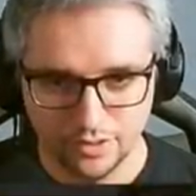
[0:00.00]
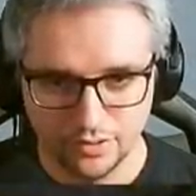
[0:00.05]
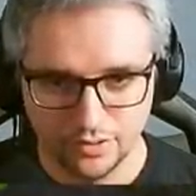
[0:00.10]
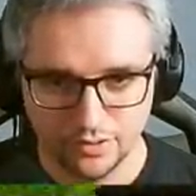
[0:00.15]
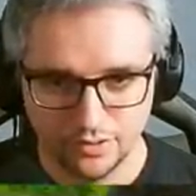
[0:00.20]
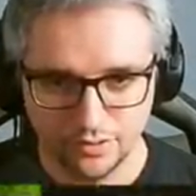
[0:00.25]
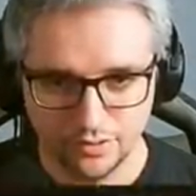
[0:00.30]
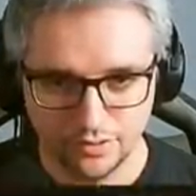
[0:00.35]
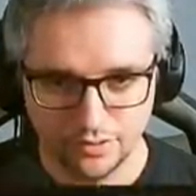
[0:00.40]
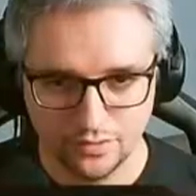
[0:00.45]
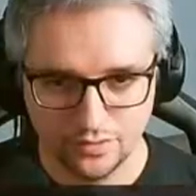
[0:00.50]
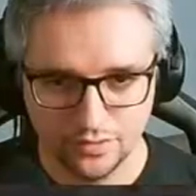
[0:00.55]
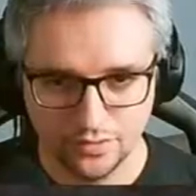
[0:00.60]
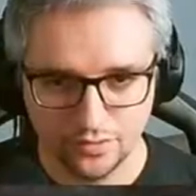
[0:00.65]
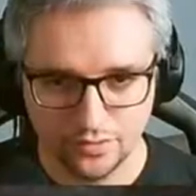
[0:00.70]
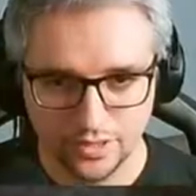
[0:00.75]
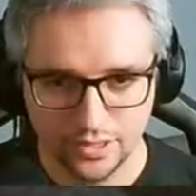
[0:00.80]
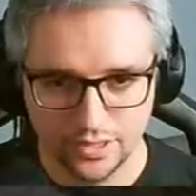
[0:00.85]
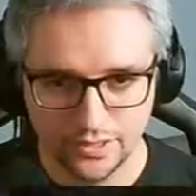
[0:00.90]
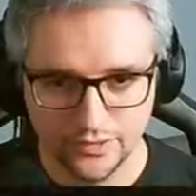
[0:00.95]
Uh, oh
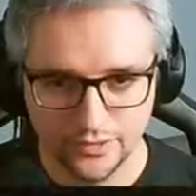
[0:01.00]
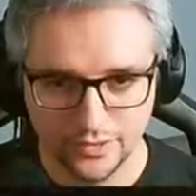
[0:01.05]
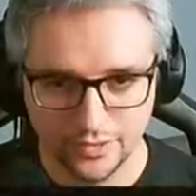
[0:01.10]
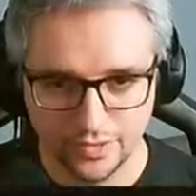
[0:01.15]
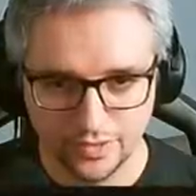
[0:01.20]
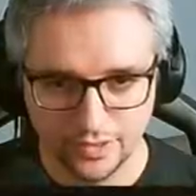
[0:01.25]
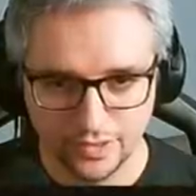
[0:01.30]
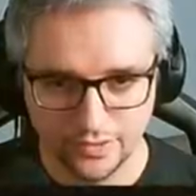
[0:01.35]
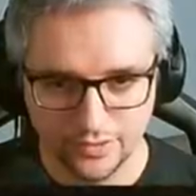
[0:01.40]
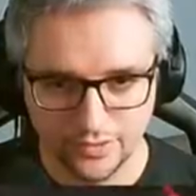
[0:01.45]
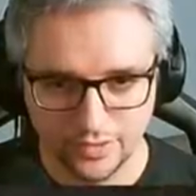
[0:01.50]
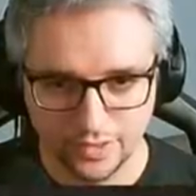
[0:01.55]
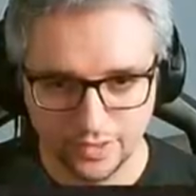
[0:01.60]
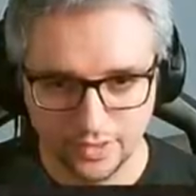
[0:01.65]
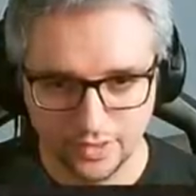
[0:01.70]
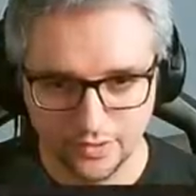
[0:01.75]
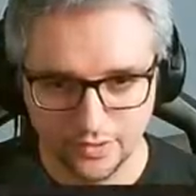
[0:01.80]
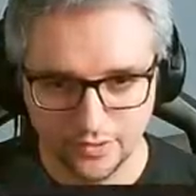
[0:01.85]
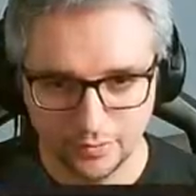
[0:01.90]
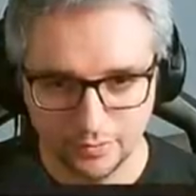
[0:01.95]
no, hands. I see
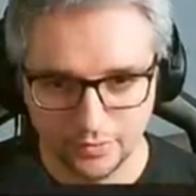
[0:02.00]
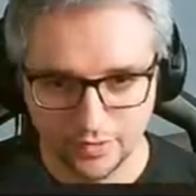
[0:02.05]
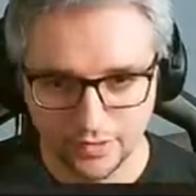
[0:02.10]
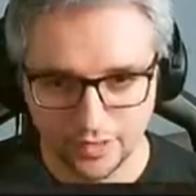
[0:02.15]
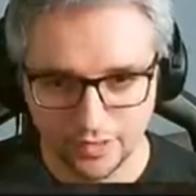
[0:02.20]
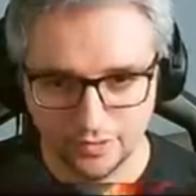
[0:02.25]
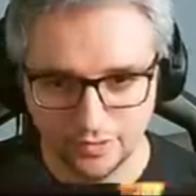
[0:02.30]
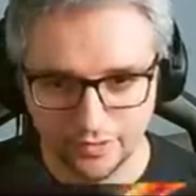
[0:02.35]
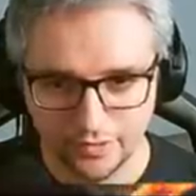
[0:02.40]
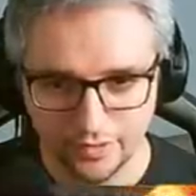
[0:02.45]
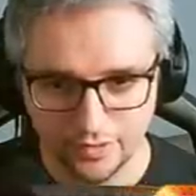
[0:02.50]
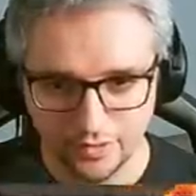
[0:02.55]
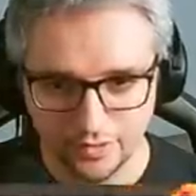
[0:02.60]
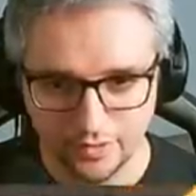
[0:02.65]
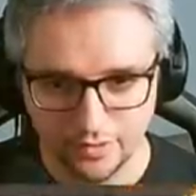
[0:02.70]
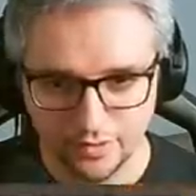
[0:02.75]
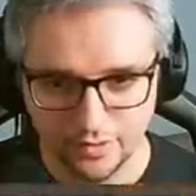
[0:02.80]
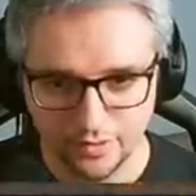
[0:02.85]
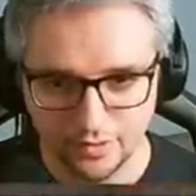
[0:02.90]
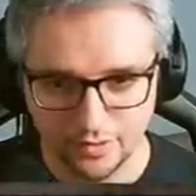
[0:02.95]
hands, I'm scared.
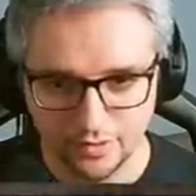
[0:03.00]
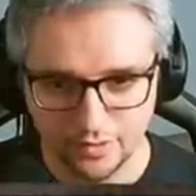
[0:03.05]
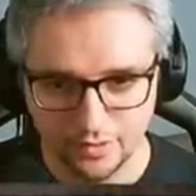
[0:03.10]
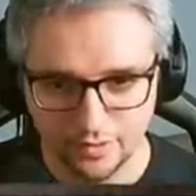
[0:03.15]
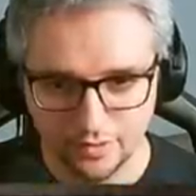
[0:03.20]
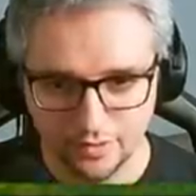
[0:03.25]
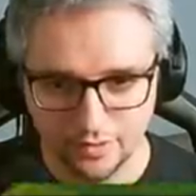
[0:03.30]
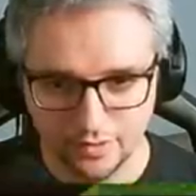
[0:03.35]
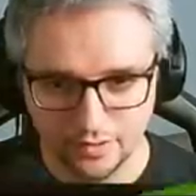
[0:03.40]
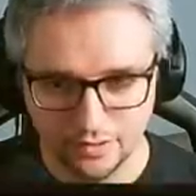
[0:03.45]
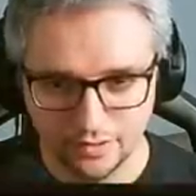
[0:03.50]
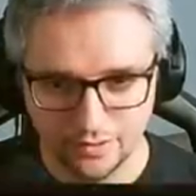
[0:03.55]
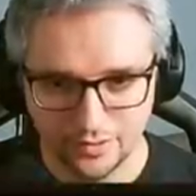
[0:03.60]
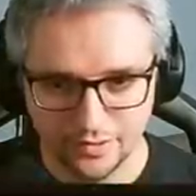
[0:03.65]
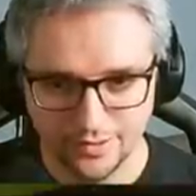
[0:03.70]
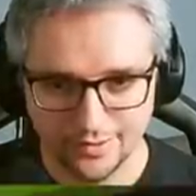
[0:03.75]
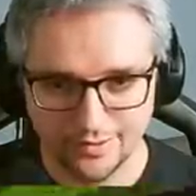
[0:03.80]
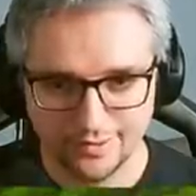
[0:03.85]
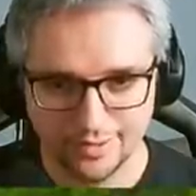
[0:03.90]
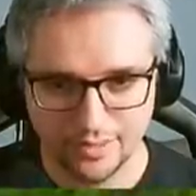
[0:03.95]
Are
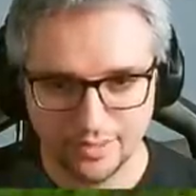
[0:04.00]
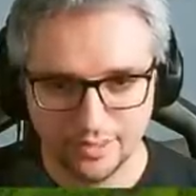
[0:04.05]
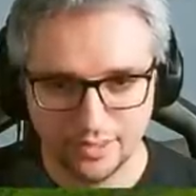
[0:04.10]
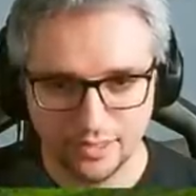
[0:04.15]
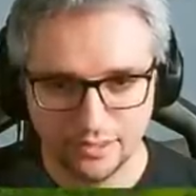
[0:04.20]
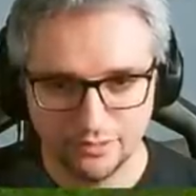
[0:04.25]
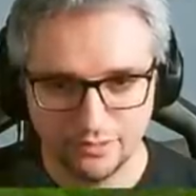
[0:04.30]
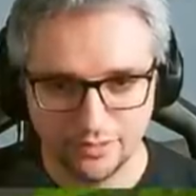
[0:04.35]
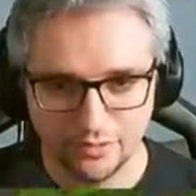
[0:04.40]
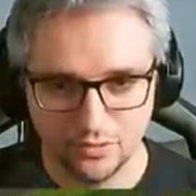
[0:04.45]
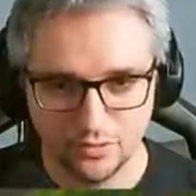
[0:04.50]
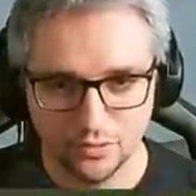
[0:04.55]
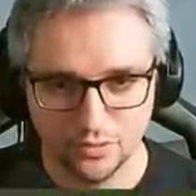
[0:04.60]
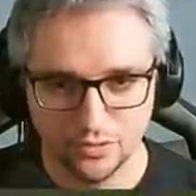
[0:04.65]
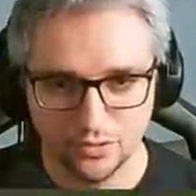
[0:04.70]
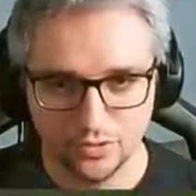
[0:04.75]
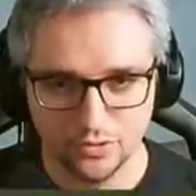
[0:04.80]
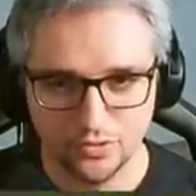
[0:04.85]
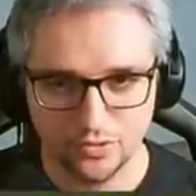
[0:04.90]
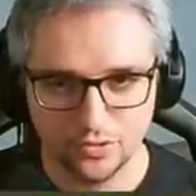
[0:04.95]
these the leaves?
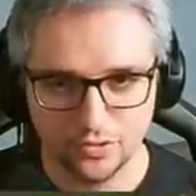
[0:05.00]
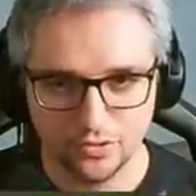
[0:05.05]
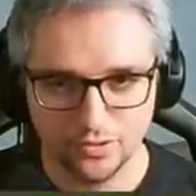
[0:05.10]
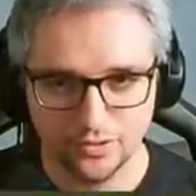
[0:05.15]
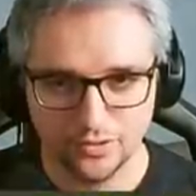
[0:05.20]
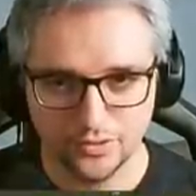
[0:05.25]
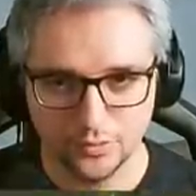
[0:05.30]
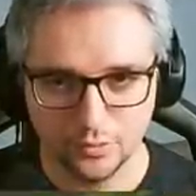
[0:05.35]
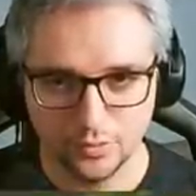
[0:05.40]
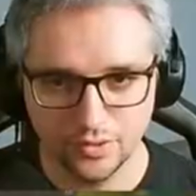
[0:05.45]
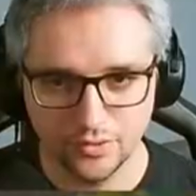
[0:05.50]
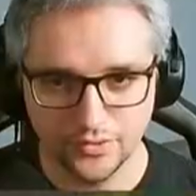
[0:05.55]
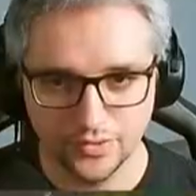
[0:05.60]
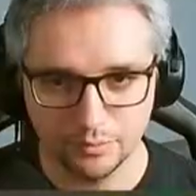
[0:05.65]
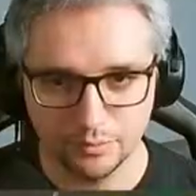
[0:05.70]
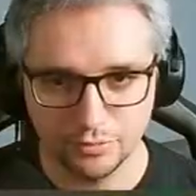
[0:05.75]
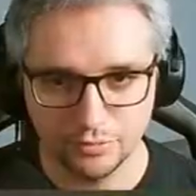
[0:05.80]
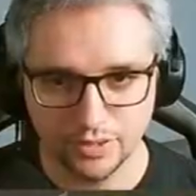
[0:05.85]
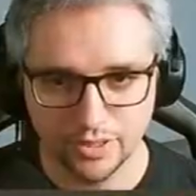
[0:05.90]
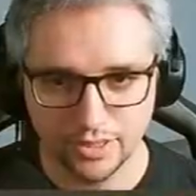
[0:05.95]
No, those aren't the ones
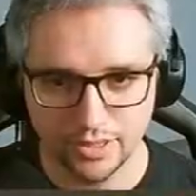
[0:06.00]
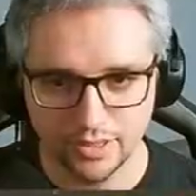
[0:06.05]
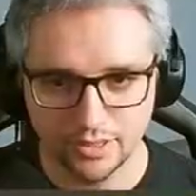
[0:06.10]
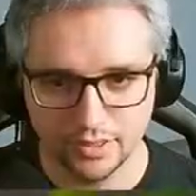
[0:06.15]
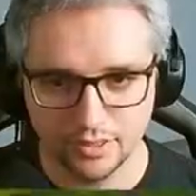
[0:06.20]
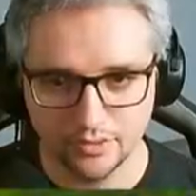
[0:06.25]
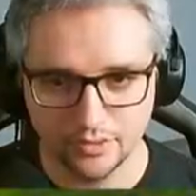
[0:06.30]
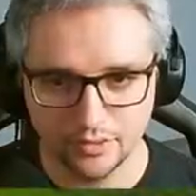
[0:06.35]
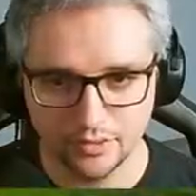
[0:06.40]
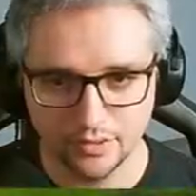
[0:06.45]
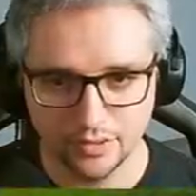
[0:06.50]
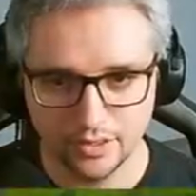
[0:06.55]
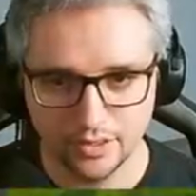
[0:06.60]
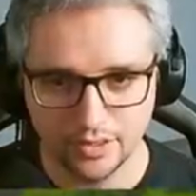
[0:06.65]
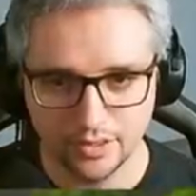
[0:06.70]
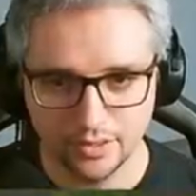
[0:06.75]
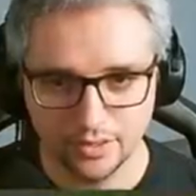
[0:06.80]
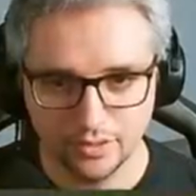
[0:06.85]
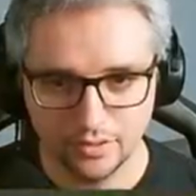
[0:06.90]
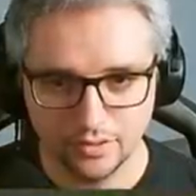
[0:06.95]
that break yet, are
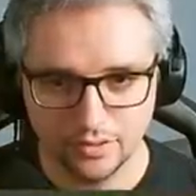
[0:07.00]
they?